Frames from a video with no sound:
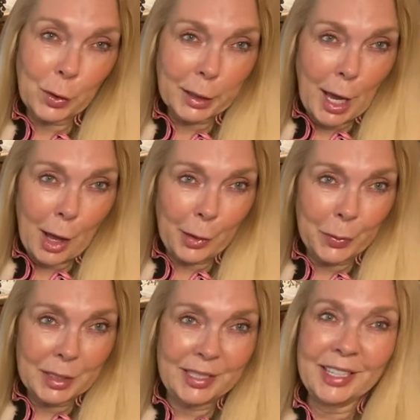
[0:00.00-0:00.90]

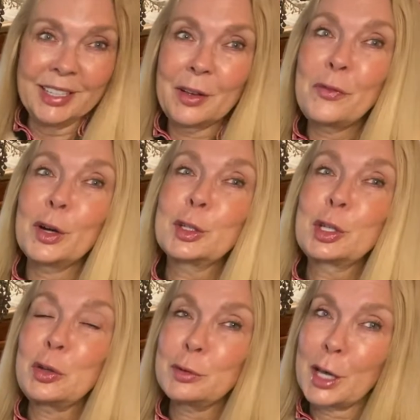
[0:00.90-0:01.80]
calories for
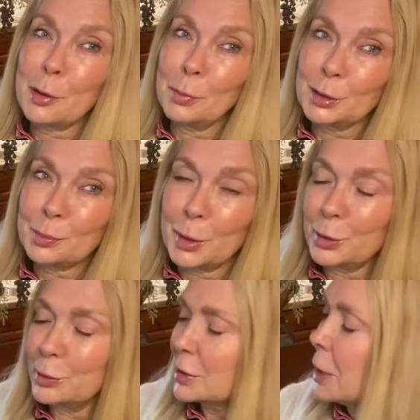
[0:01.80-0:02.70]
2
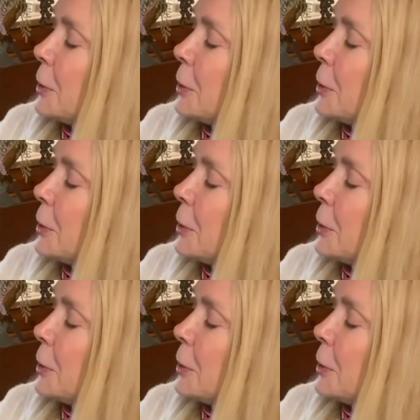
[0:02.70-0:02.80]
tablespoons.